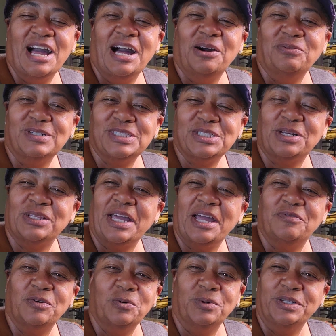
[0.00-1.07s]
I want y'all to
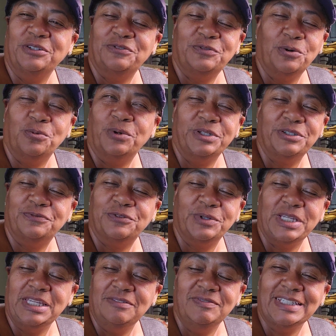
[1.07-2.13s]
have a wonderful,
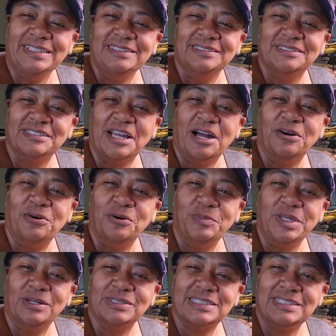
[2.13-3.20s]
wonderful evening. I
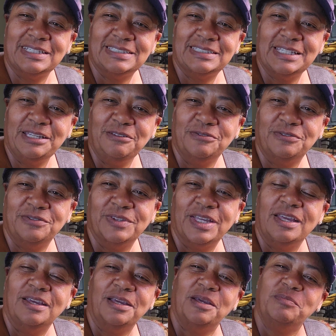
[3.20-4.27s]
hope y'all stay safe
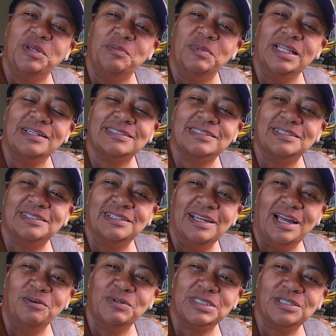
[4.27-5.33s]
and be blessed.
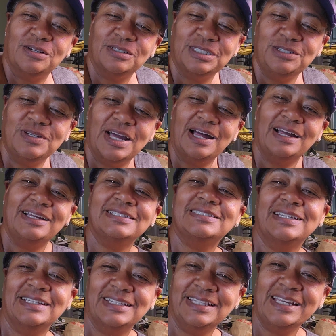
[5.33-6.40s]
I will talk to you
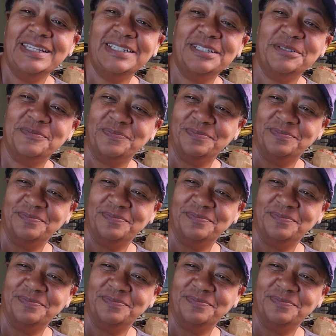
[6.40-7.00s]
guys later.